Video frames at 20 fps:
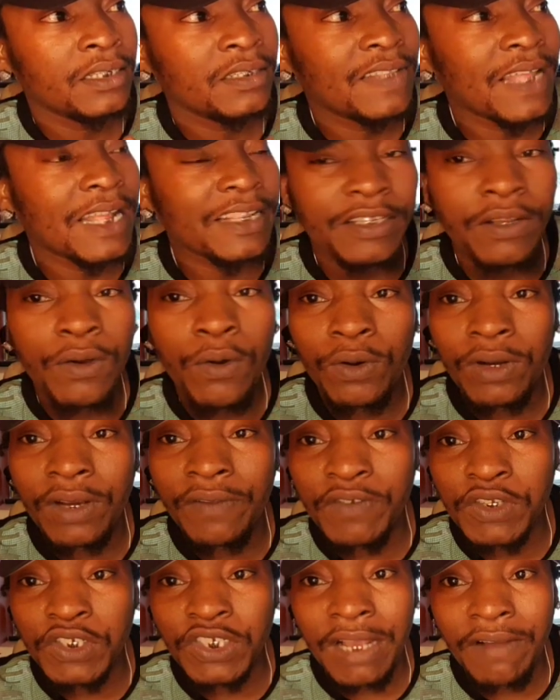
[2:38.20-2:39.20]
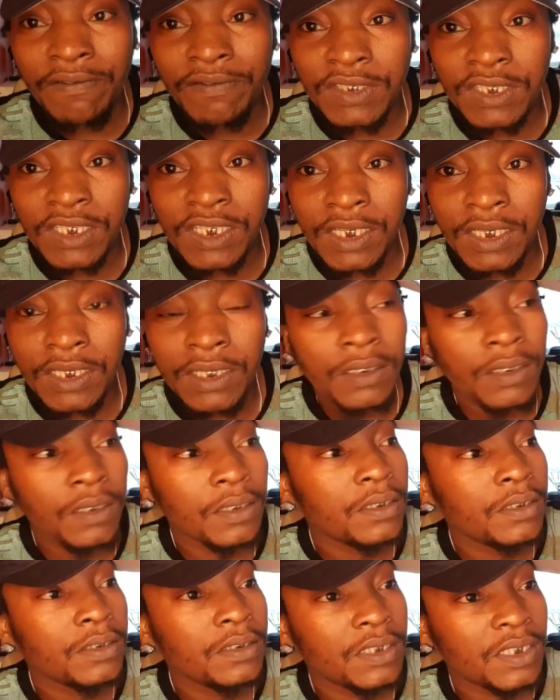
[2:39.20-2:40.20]
that's the only fish I've see,
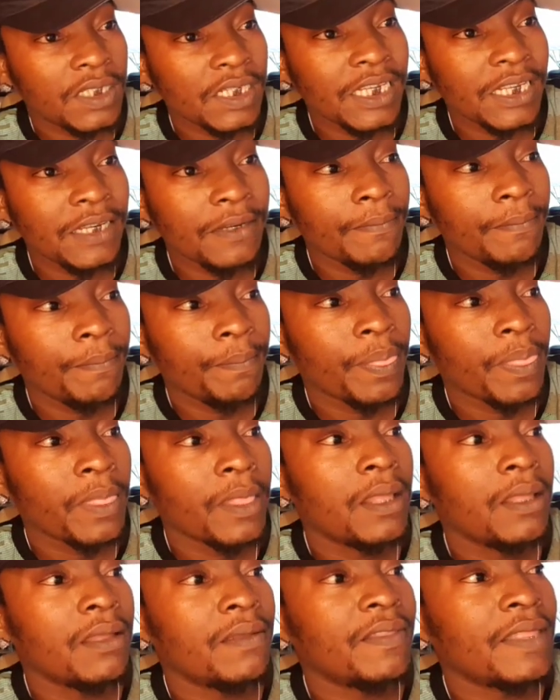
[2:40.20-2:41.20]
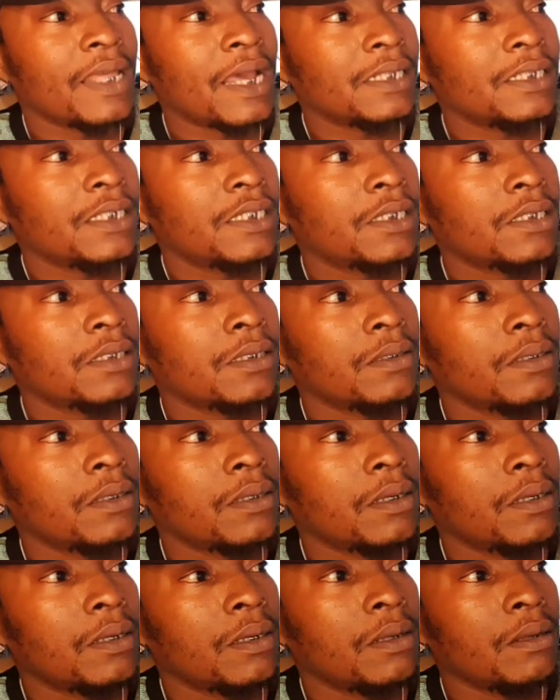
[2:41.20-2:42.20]
seen that
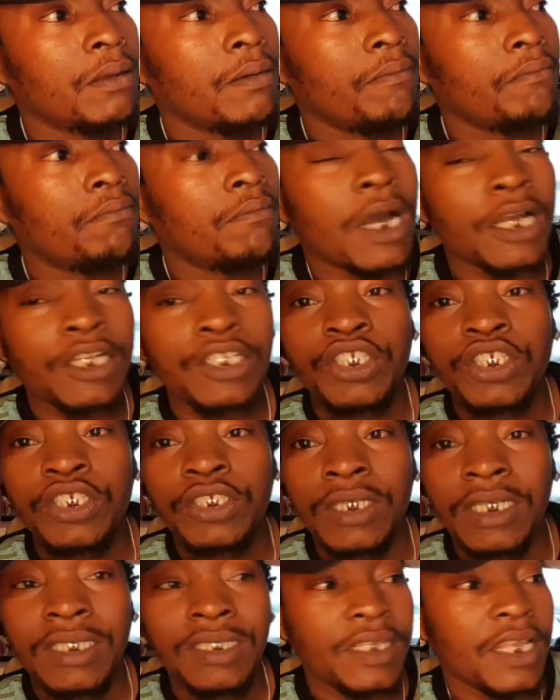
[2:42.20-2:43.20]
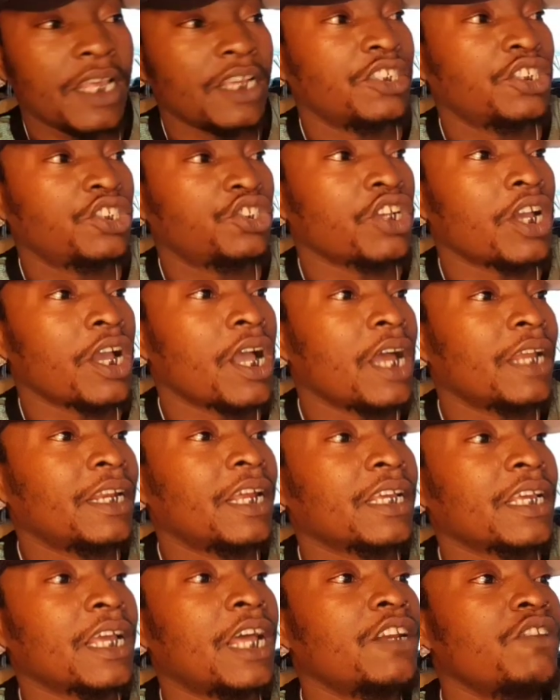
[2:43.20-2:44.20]
match the texture and
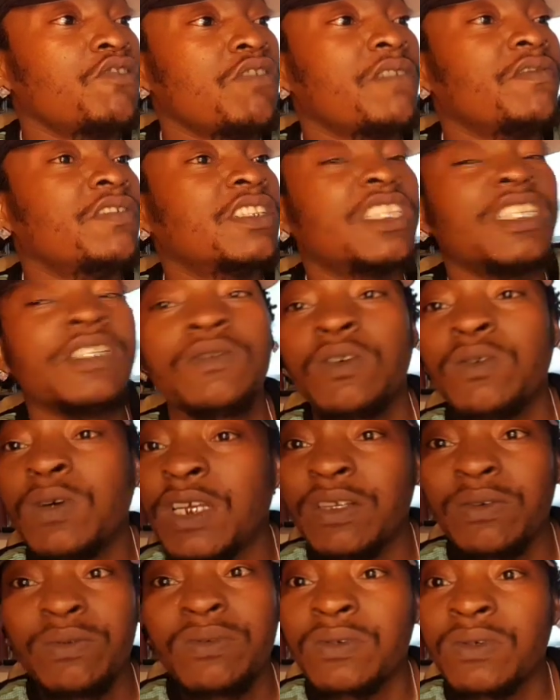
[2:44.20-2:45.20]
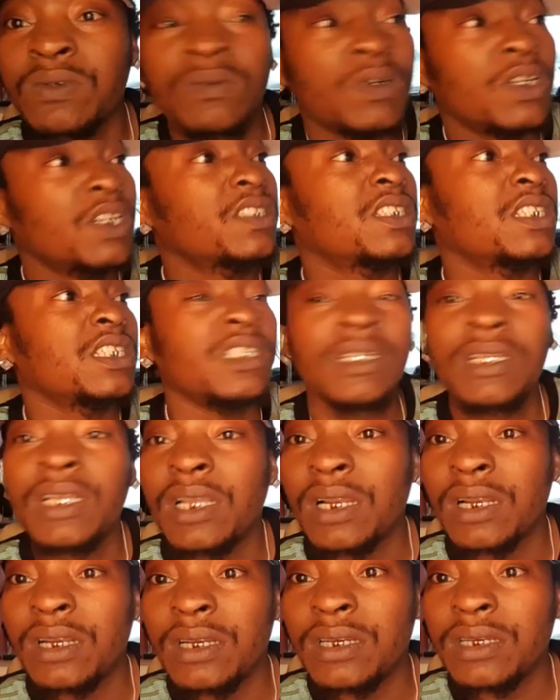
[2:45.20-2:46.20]
I and do everything where you, where you see
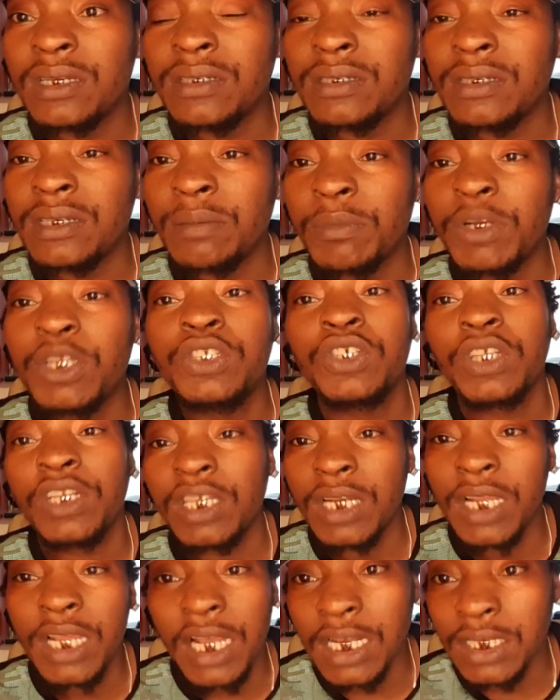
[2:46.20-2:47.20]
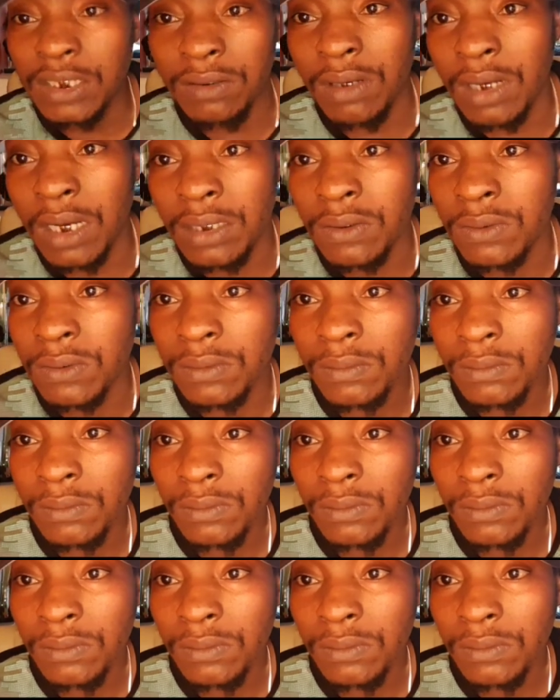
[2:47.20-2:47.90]
I'm literally there as well though.